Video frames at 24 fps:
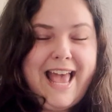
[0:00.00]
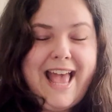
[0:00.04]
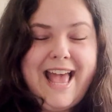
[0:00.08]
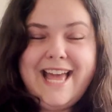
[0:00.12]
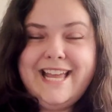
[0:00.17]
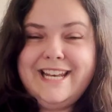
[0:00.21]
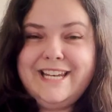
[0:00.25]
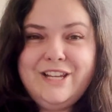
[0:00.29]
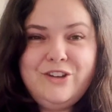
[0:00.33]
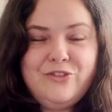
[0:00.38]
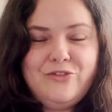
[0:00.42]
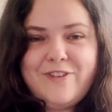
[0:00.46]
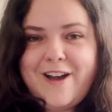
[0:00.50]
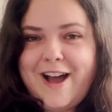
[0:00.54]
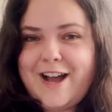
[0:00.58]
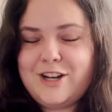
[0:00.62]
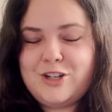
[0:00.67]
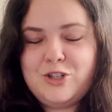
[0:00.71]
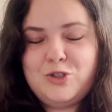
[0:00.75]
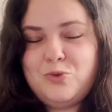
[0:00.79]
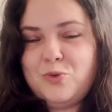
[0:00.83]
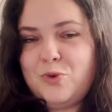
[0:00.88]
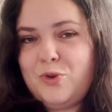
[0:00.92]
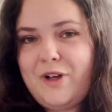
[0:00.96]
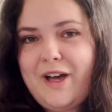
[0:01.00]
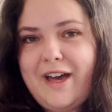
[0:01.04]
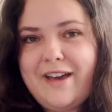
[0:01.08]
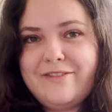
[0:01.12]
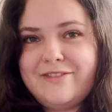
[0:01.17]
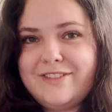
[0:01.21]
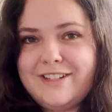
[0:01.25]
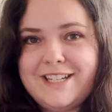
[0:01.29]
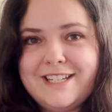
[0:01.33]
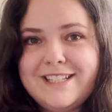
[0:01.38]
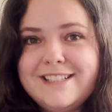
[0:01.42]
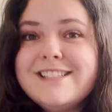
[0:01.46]
any factual
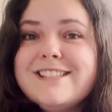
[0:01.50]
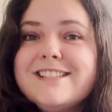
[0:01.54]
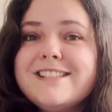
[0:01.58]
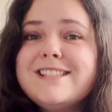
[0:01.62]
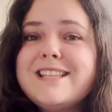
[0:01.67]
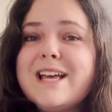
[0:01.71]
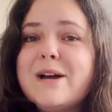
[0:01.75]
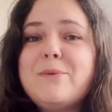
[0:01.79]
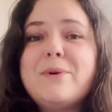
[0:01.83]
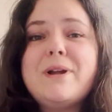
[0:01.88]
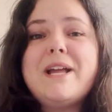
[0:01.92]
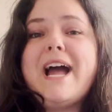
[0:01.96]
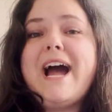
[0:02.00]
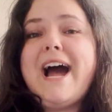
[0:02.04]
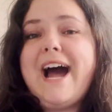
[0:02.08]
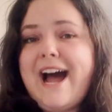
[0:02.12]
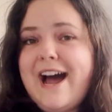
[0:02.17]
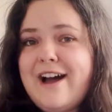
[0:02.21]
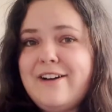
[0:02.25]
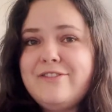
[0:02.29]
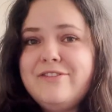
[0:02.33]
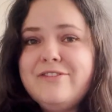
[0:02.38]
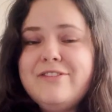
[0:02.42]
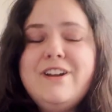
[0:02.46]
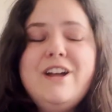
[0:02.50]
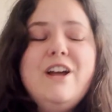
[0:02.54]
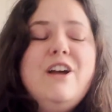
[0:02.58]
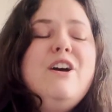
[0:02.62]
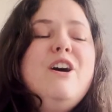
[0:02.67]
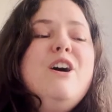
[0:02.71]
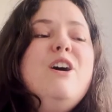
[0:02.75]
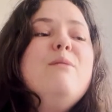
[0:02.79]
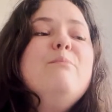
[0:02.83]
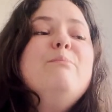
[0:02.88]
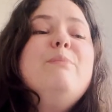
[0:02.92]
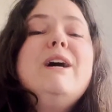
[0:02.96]
evidence that we have,
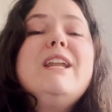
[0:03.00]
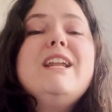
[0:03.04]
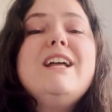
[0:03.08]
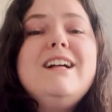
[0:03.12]
but